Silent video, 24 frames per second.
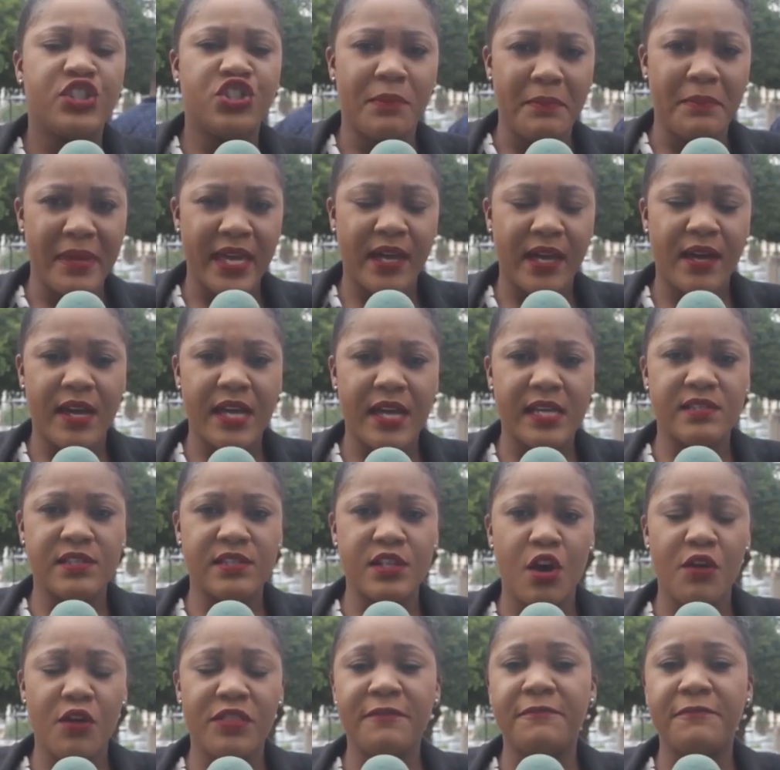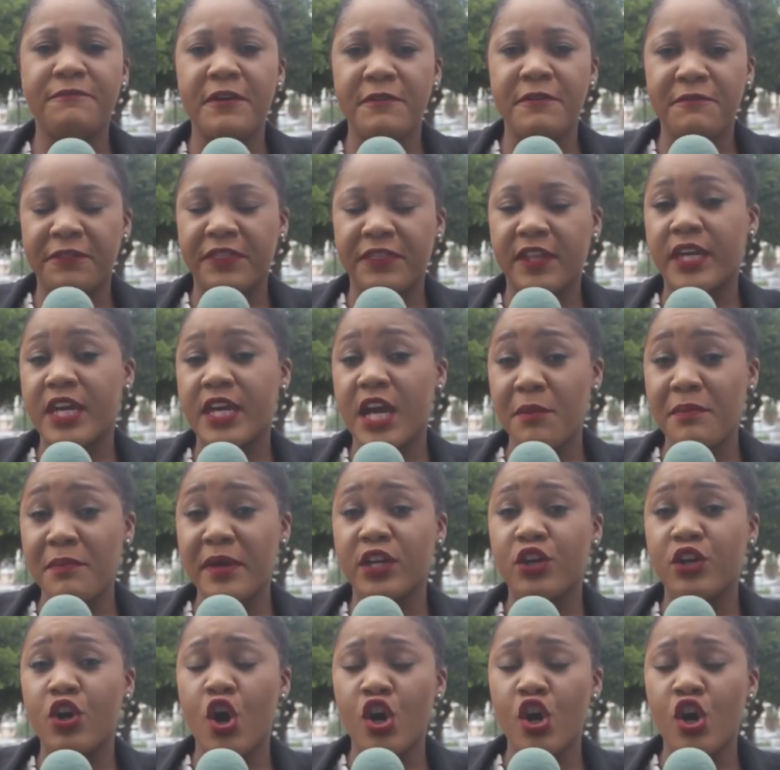Jamaica is now the fifth Caribbean